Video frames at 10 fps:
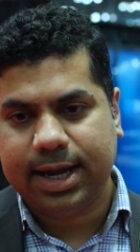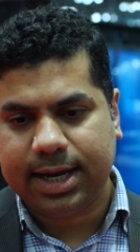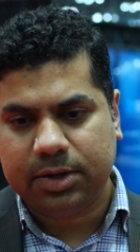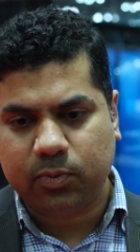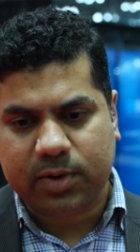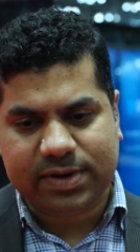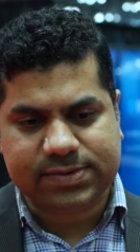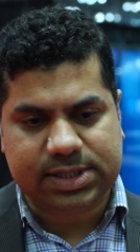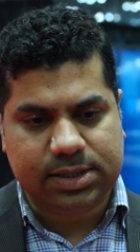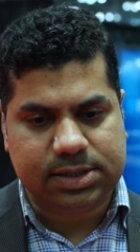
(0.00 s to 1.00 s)
And what we've
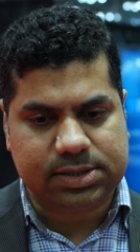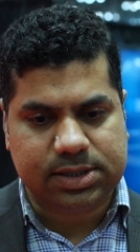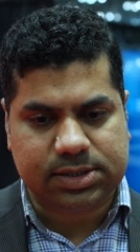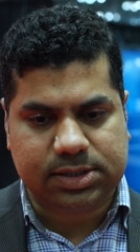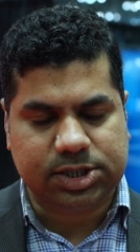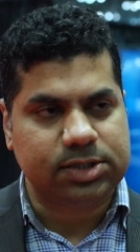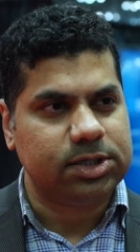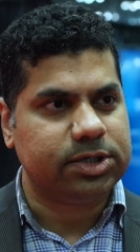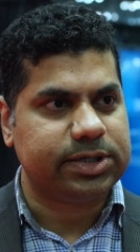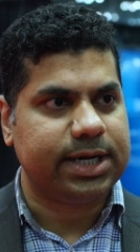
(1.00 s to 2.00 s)
seen is there's a
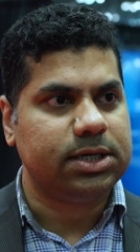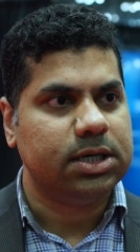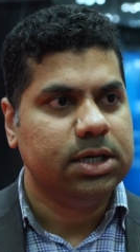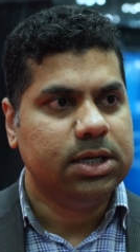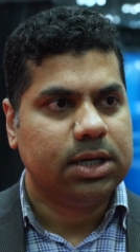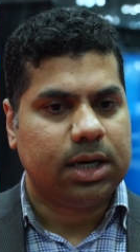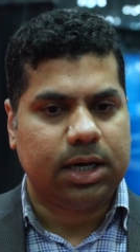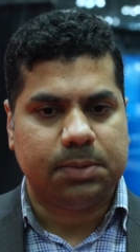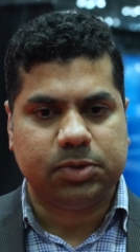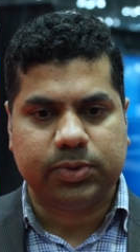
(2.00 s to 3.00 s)
general trend
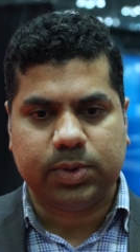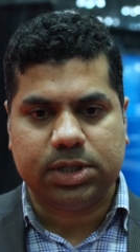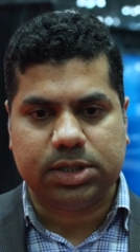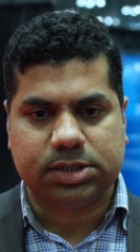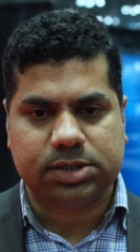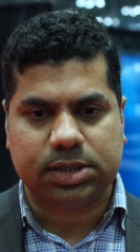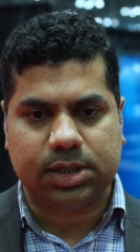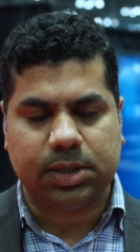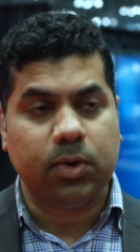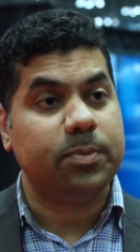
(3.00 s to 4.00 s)
uh, towards
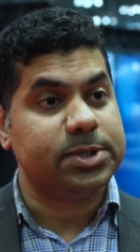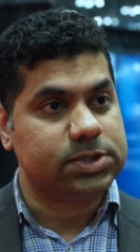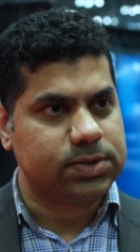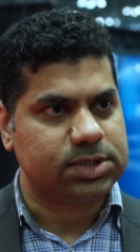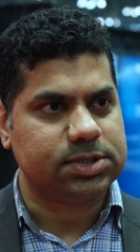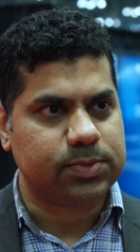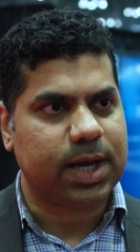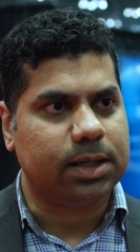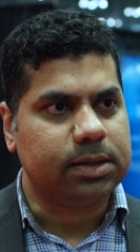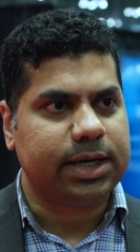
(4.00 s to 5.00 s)
uh, open source as
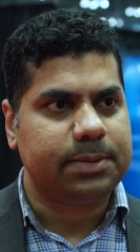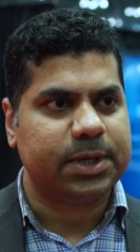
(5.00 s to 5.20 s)
well, right?